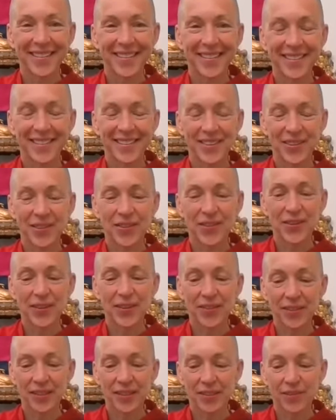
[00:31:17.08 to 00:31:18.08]
So you
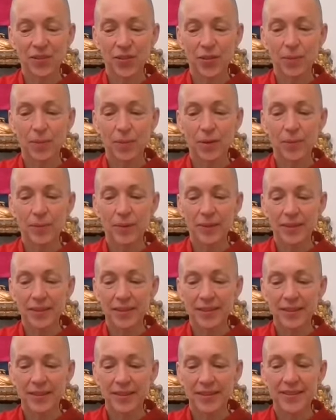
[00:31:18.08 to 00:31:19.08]
can think for a
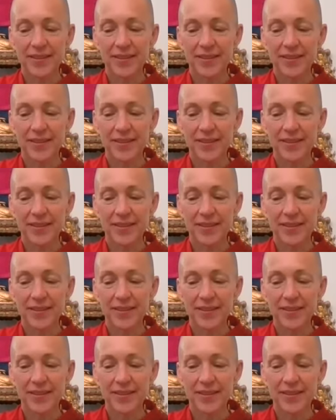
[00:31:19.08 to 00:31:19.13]
moment,